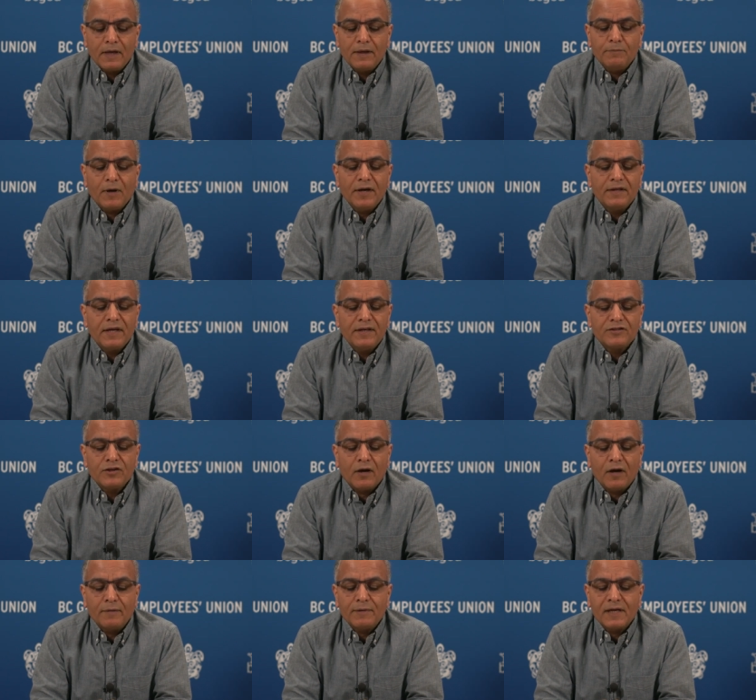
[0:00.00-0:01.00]
In my day
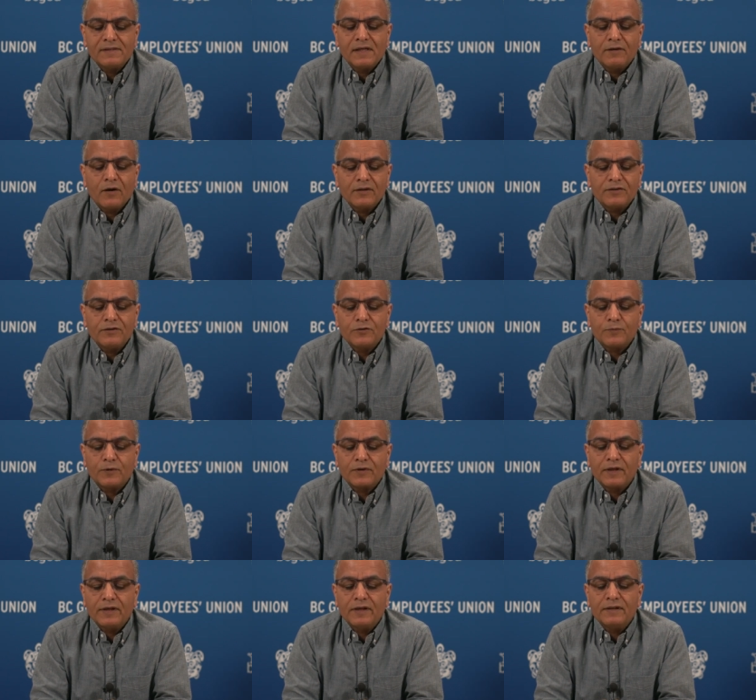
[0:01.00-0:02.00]
job as an outreach
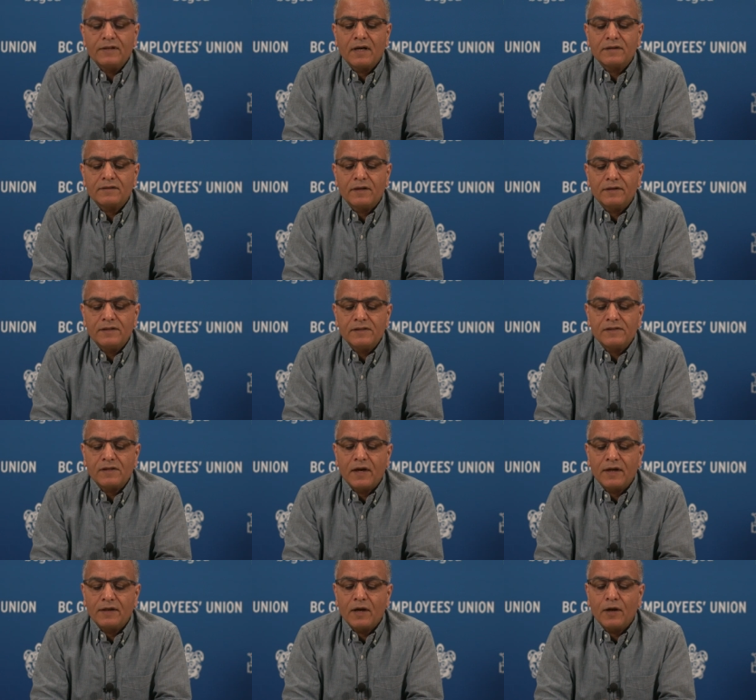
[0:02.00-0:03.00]
worker in downtown
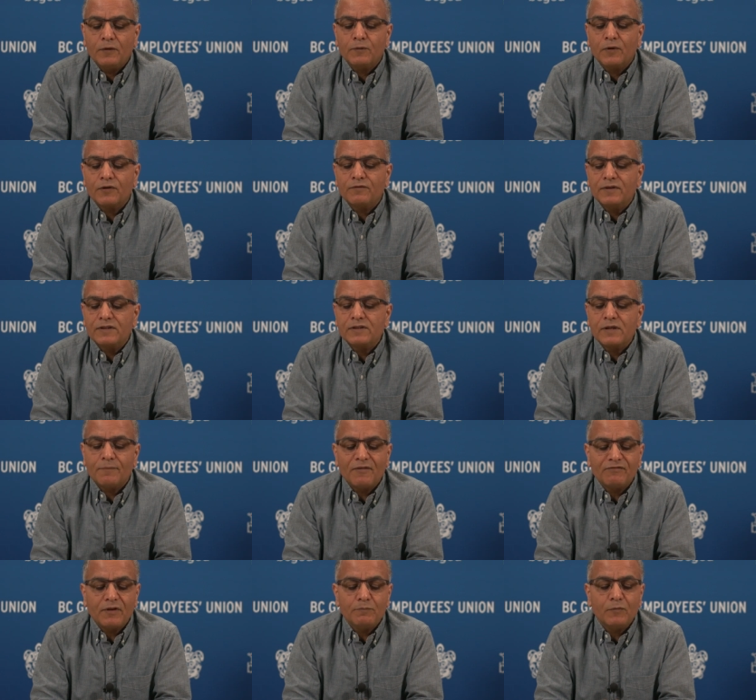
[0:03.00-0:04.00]
Eastside, I work with
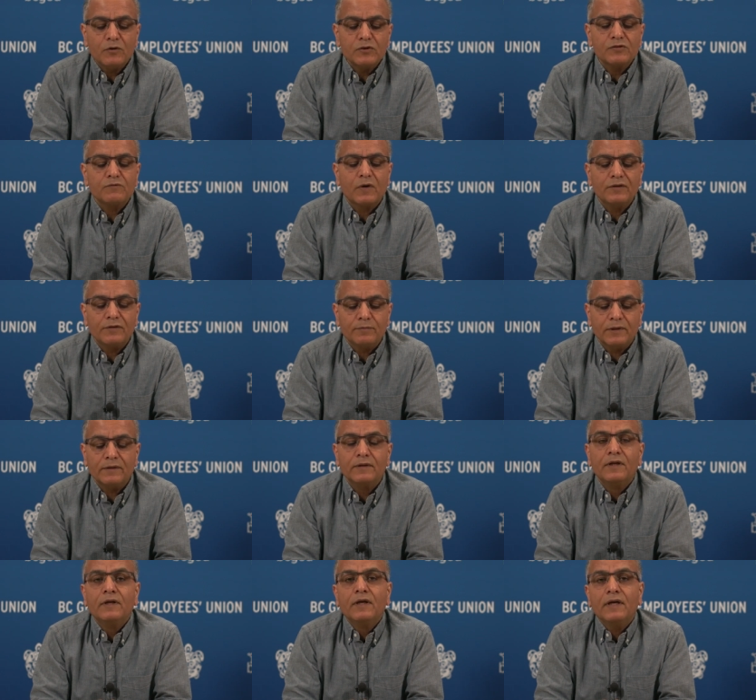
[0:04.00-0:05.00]
some of the most
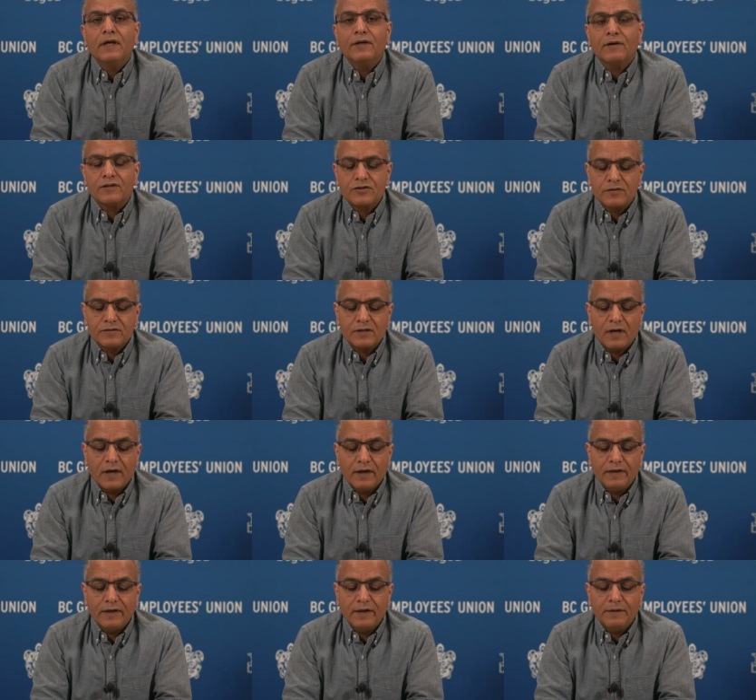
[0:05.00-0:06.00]
vulnerable in our
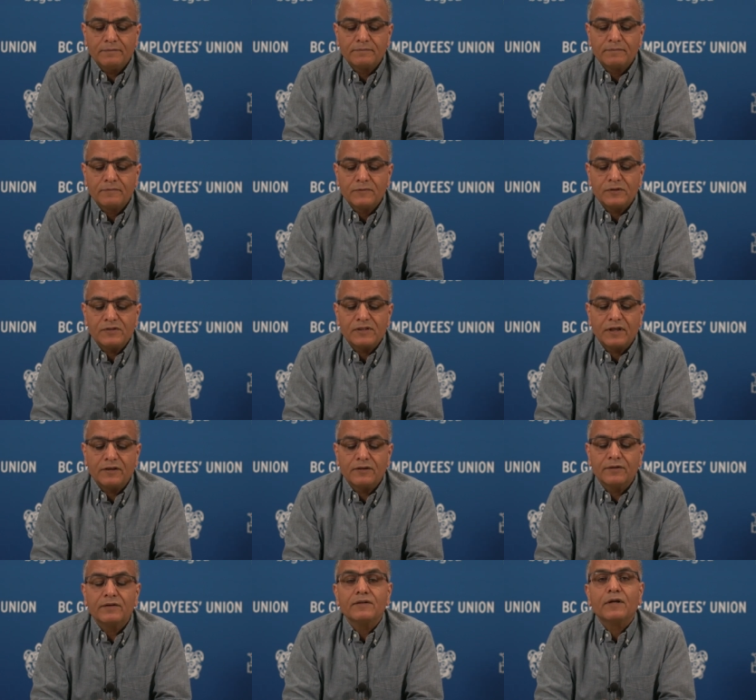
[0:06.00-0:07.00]
society to
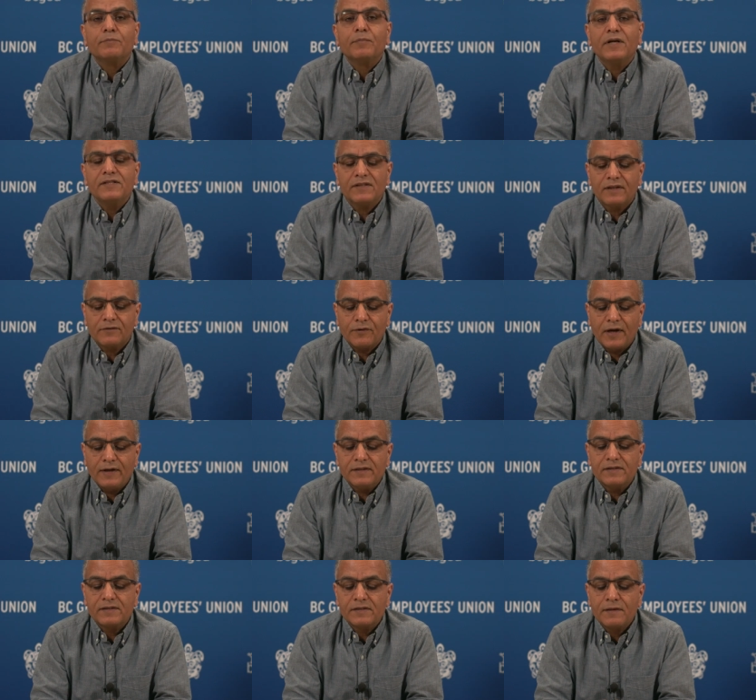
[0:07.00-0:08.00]
secure their basic
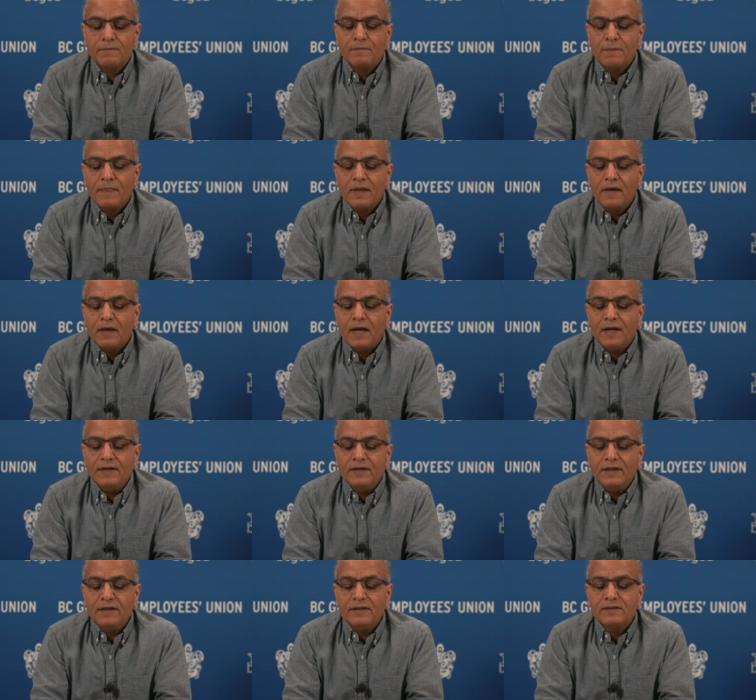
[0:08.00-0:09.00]
rights and
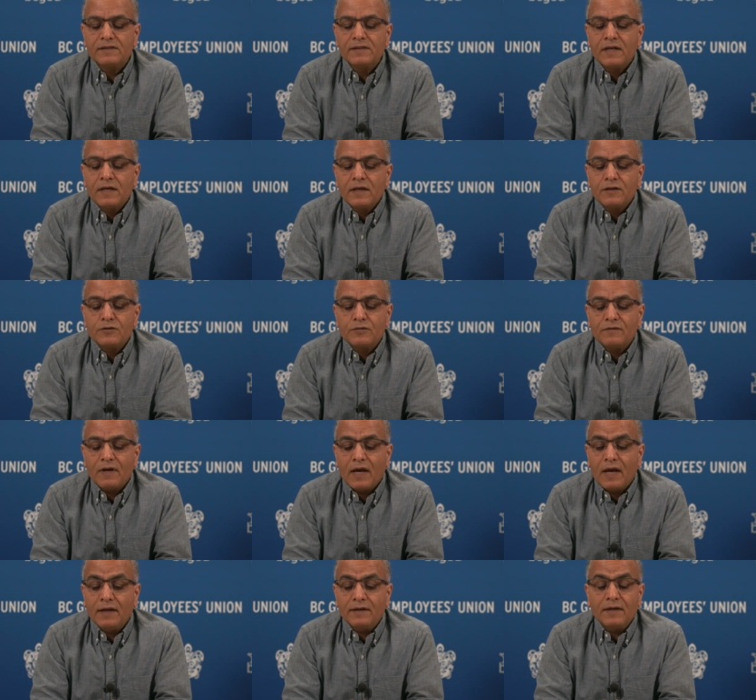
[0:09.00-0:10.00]
needs
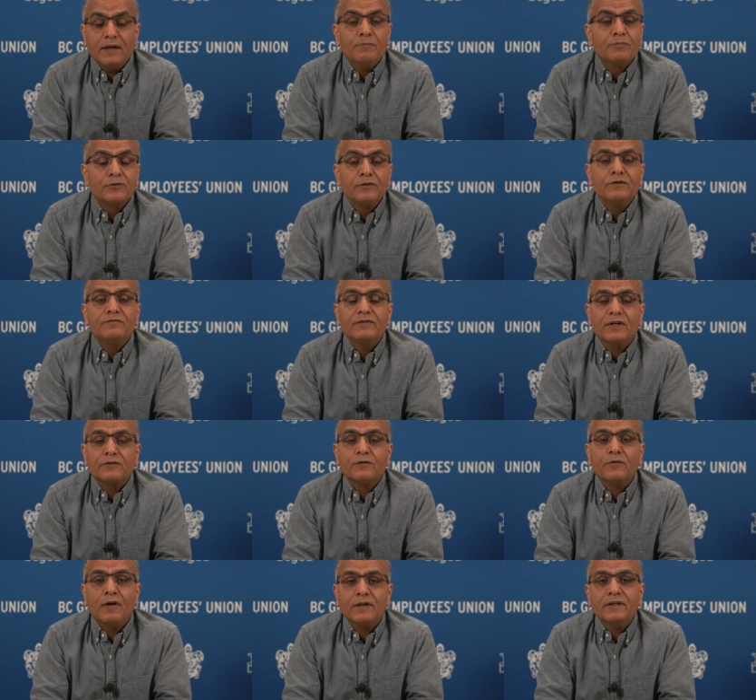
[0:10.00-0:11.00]
and improve their
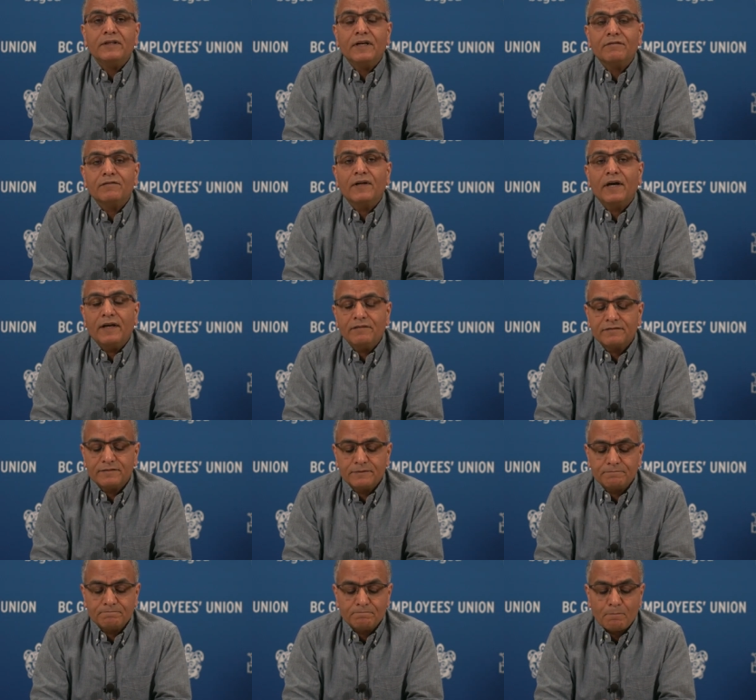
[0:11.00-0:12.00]
quality of life.